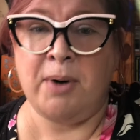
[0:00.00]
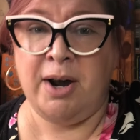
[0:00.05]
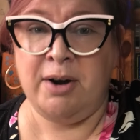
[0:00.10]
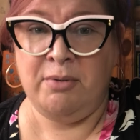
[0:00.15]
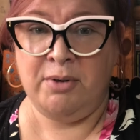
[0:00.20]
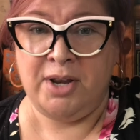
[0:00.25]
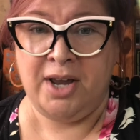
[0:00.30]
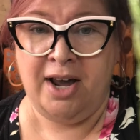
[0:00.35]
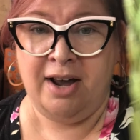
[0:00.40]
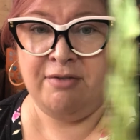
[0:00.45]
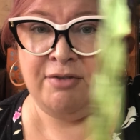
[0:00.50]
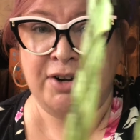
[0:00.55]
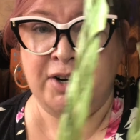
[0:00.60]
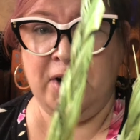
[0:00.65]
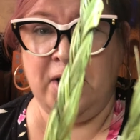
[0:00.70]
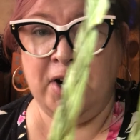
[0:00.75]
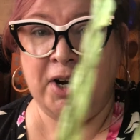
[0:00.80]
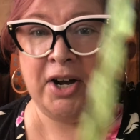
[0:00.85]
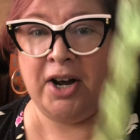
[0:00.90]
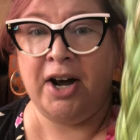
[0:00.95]
by it, when you have it
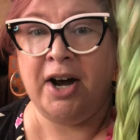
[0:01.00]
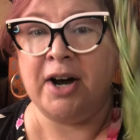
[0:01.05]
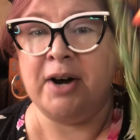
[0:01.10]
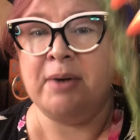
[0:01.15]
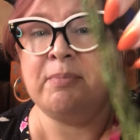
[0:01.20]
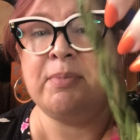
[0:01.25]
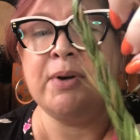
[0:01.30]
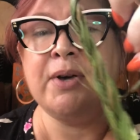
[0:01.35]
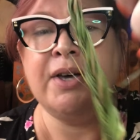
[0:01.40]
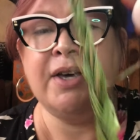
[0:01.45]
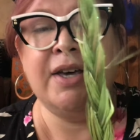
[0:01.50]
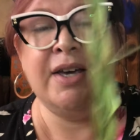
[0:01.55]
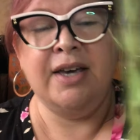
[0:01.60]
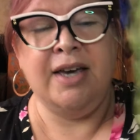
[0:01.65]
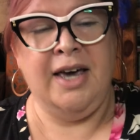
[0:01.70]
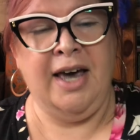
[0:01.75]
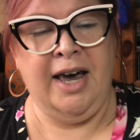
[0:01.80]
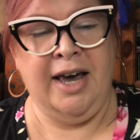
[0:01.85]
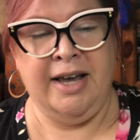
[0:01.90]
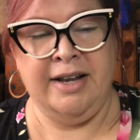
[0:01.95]
hung up,
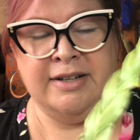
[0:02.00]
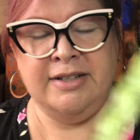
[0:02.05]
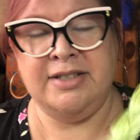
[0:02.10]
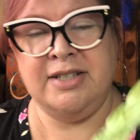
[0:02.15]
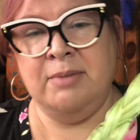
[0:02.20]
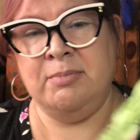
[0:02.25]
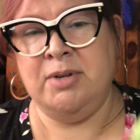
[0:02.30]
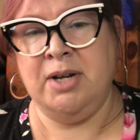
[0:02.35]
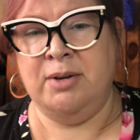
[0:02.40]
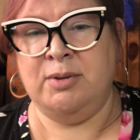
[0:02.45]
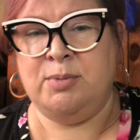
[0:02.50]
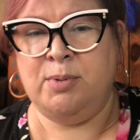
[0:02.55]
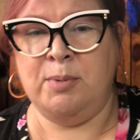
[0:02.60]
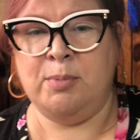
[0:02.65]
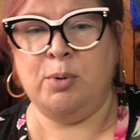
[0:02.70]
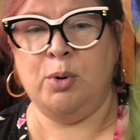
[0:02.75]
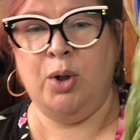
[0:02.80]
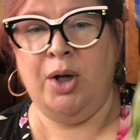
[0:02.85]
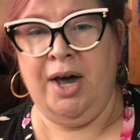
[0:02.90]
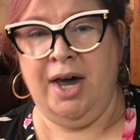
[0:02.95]
and sometimes
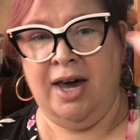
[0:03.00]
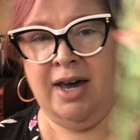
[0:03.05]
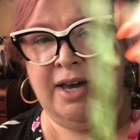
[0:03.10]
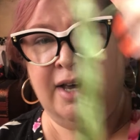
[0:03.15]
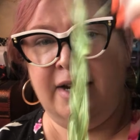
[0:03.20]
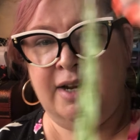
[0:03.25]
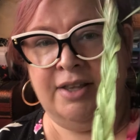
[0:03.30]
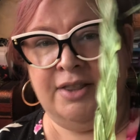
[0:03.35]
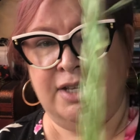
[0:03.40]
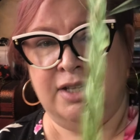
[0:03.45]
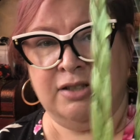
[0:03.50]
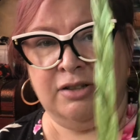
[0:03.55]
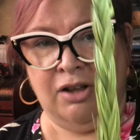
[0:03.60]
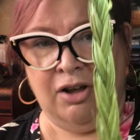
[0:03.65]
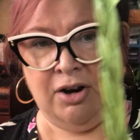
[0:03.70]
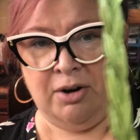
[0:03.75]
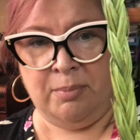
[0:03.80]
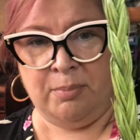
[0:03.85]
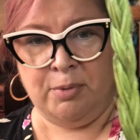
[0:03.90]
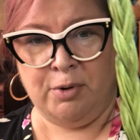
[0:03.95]
people will hang it in these
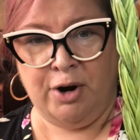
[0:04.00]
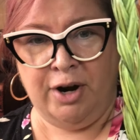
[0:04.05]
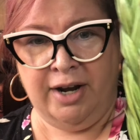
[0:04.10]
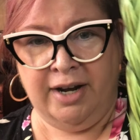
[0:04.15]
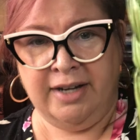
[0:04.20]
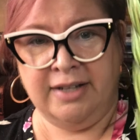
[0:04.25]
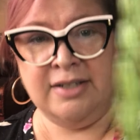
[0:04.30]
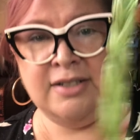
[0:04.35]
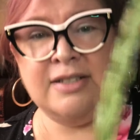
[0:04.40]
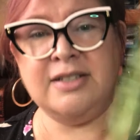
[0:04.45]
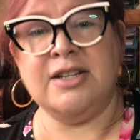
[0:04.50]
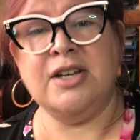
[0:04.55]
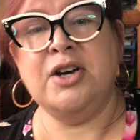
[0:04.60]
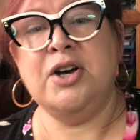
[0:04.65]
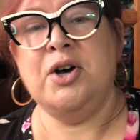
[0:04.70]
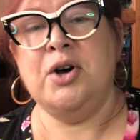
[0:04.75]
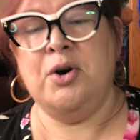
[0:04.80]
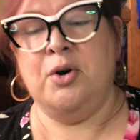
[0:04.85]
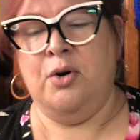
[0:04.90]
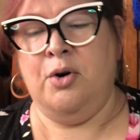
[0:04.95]
long braids
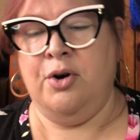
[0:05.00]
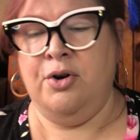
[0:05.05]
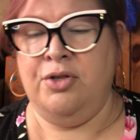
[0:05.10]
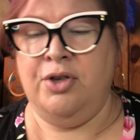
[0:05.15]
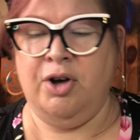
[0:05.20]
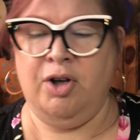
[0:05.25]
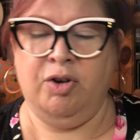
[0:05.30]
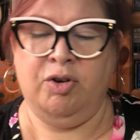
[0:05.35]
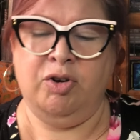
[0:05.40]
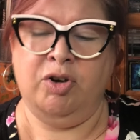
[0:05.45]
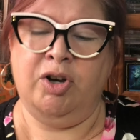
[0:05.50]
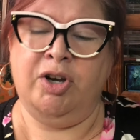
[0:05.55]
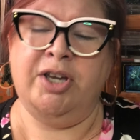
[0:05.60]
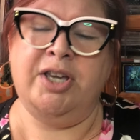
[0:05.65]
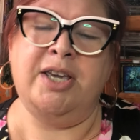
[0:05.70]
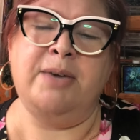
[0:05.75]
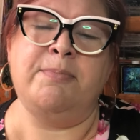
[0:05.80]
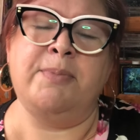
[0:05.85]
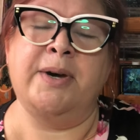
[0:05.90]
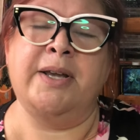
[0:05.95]
or they'll
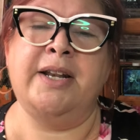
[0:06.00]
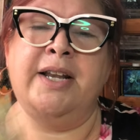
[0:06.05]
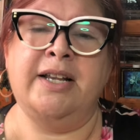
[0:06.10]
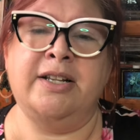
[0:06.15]
keep it